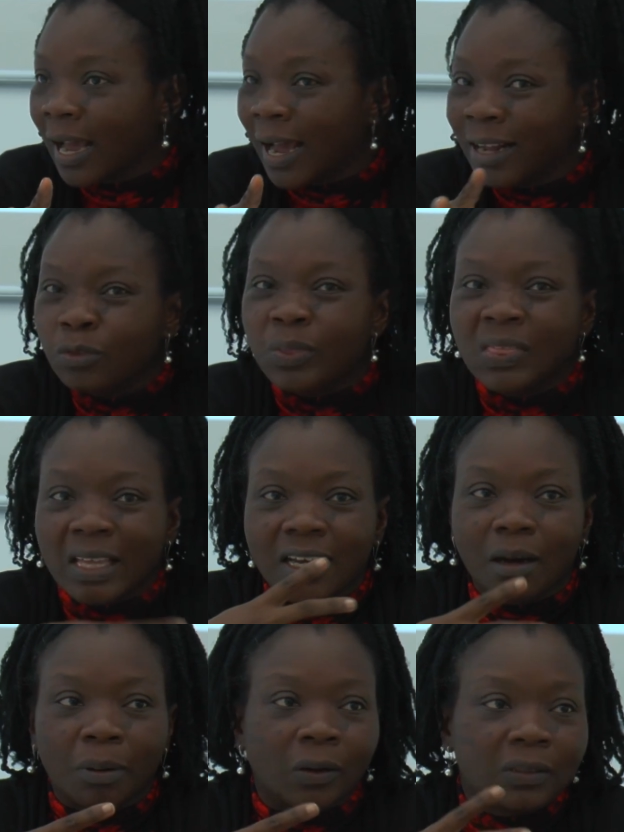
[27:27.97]
I had to think
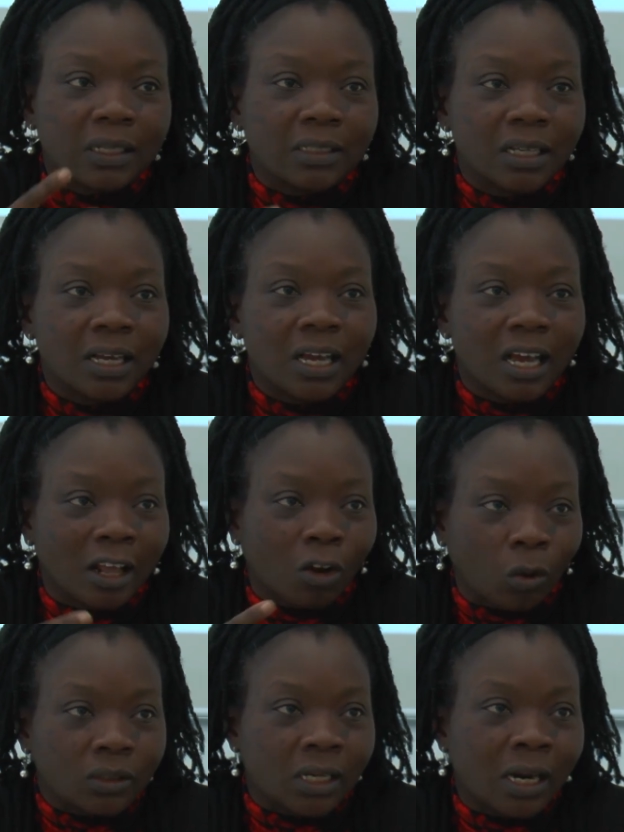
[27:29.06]
about it a
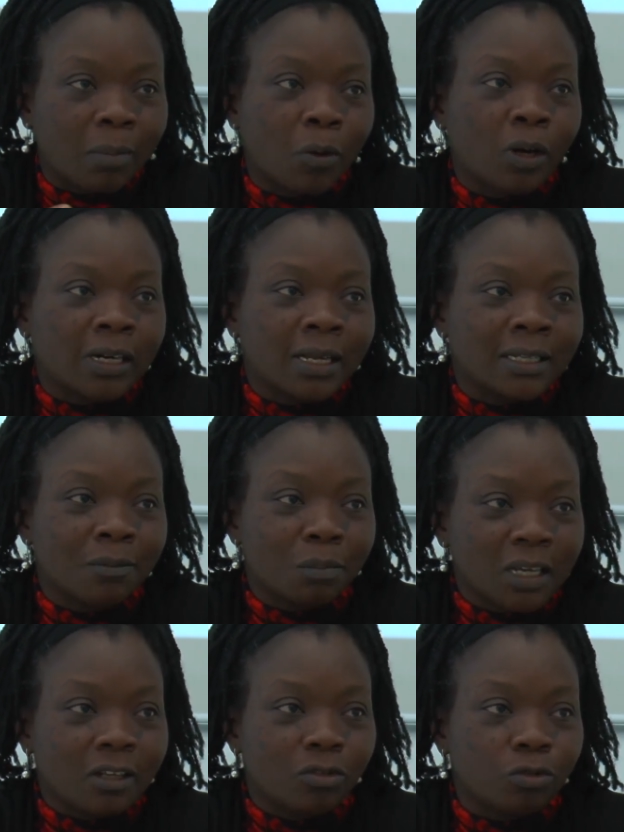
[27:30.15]
lot and about what does it
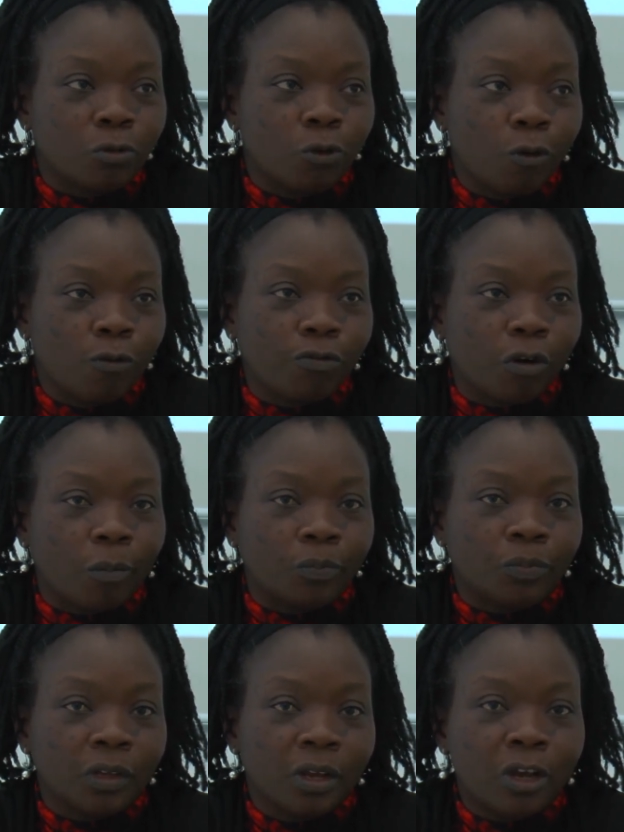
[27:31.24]
mean to go from
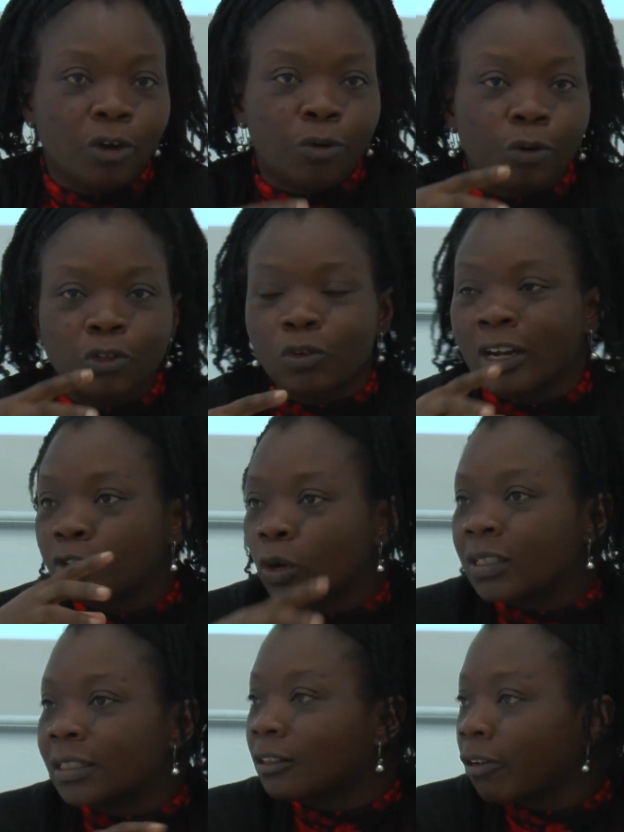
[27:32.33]
what you are
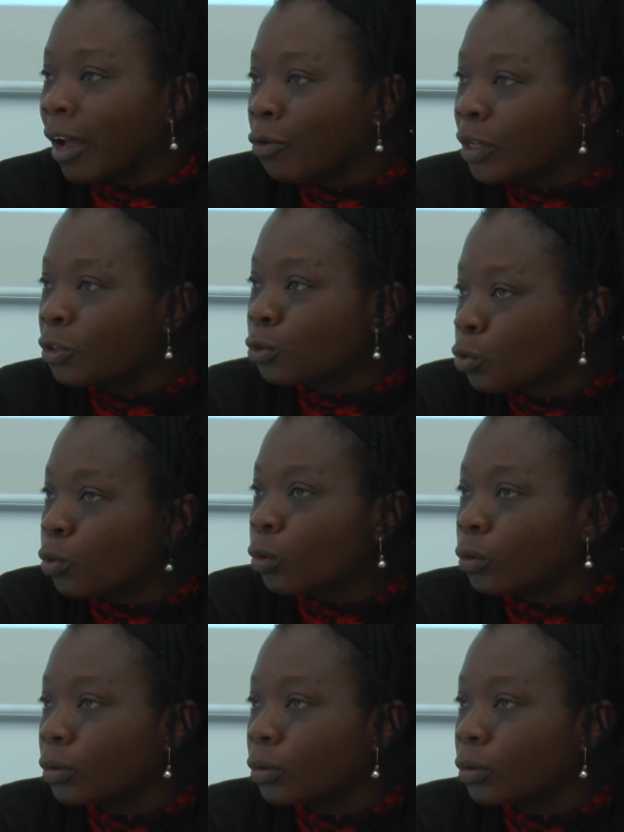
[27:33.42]
taught in graduate school